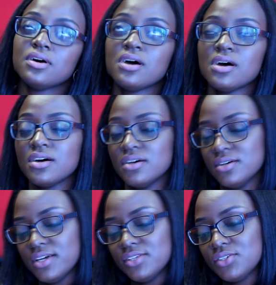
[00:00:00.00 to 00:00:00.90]
uh,
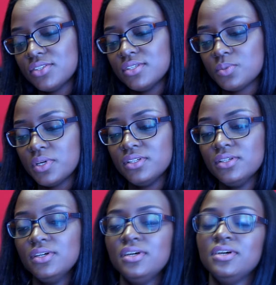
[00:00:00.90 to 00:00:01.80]
I took this
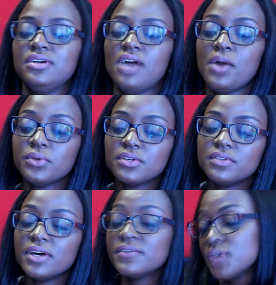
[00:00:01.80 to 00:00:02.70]
one. I would
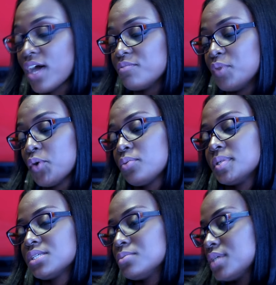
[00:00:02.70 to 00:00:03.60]
have loved to have both,
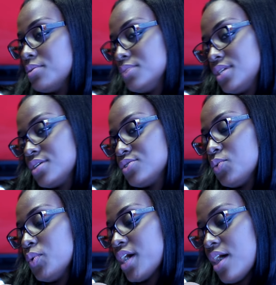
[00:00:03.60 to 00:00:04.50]
but sometimes things
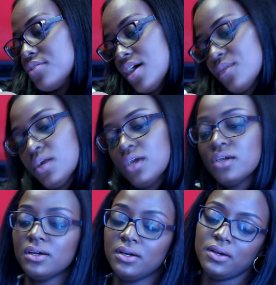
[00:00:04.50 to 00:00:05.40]
don't work out that
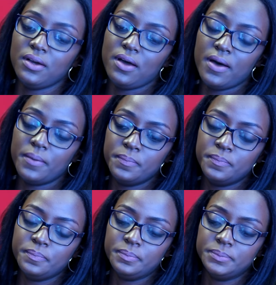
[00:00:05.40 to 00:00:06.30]
way. Mm-hmm.
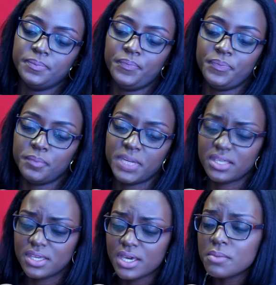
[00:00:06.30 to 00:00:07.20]
Um, but
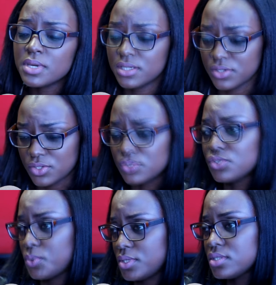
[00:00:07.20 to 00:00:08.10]
and I think I, I, made a good
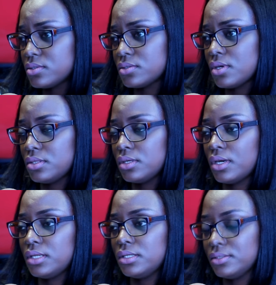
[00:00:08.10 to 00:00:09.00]
choice. I
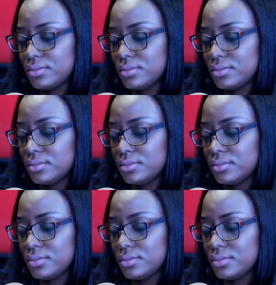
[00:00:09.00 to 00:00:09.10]
think I did.